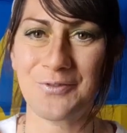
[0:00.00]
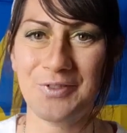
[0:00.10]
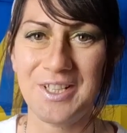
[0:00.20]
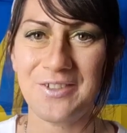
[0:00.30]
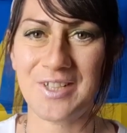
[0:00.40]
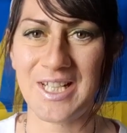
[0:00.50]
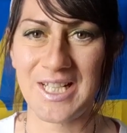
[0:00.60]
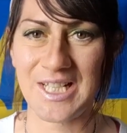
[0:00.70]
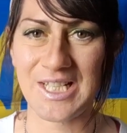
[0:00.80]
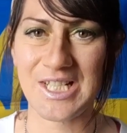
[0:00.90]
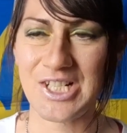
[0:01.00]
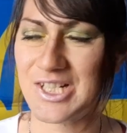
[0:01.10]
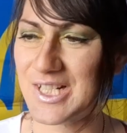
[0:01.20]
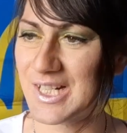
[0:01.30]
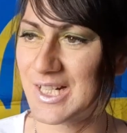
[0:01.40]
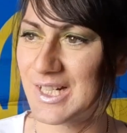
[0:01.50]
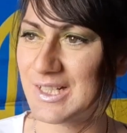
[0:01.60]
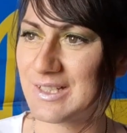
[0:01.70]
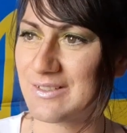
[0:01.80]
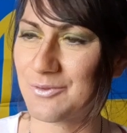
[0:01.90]
free range
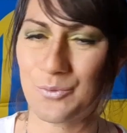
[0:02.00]
and